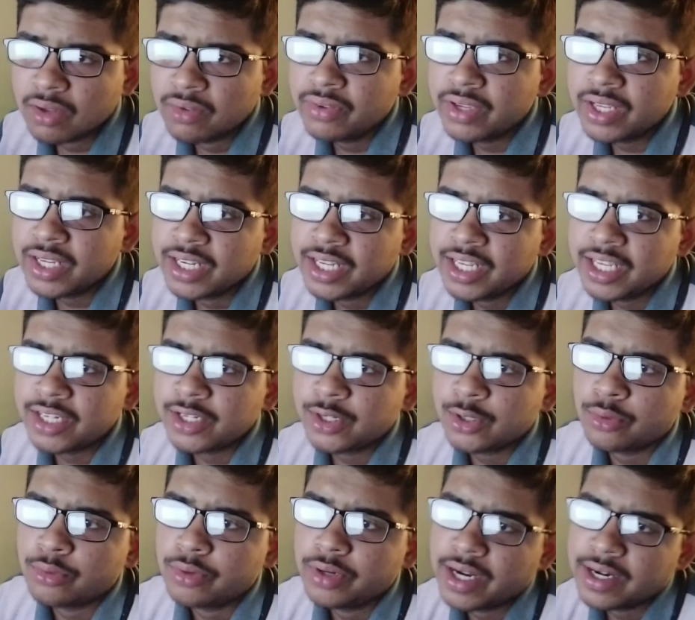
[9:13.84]
We need
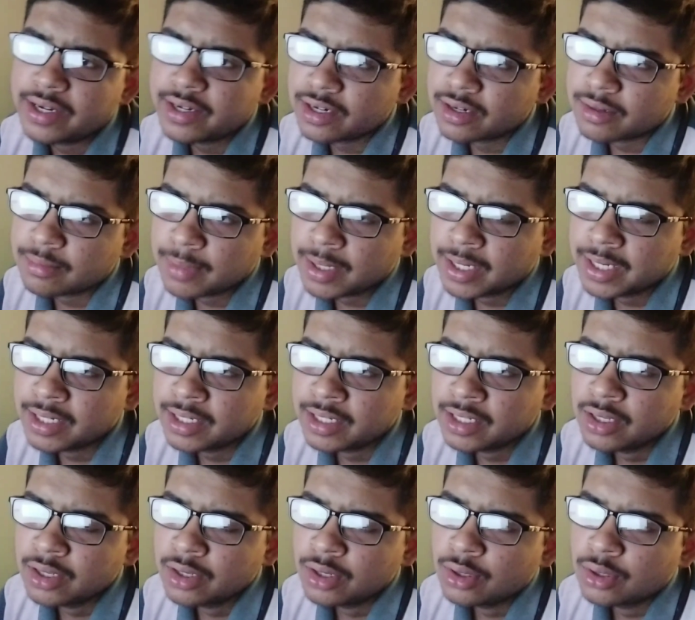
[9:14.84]
to determine
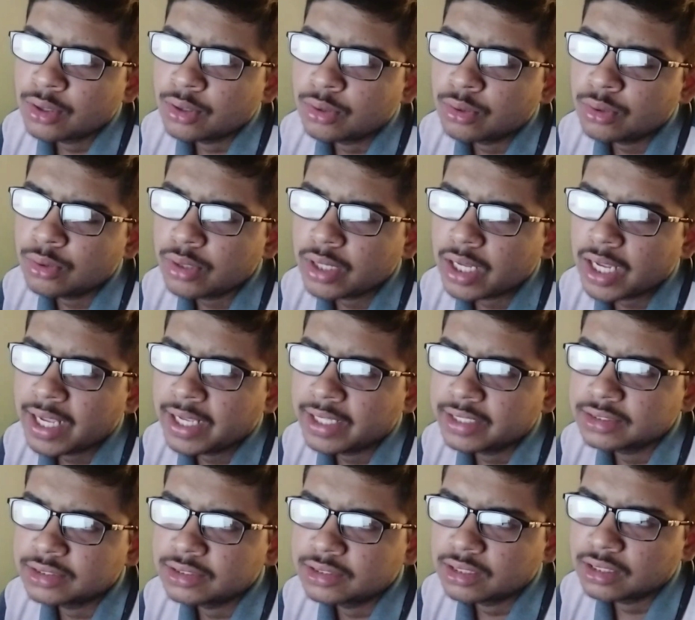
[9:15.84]
who
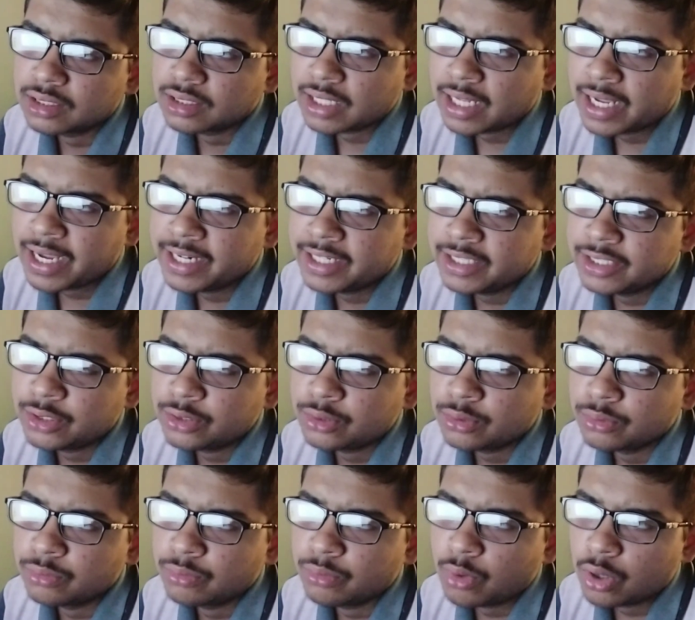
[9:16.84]
has the right
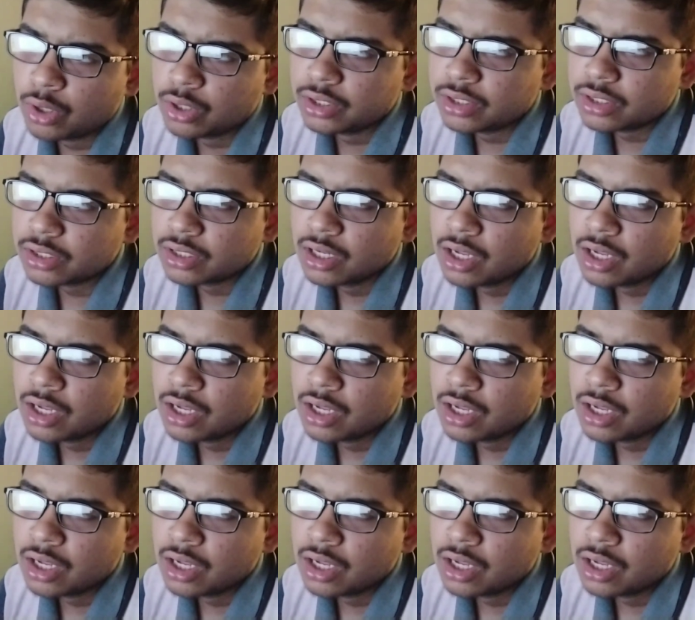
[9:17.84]
to vote.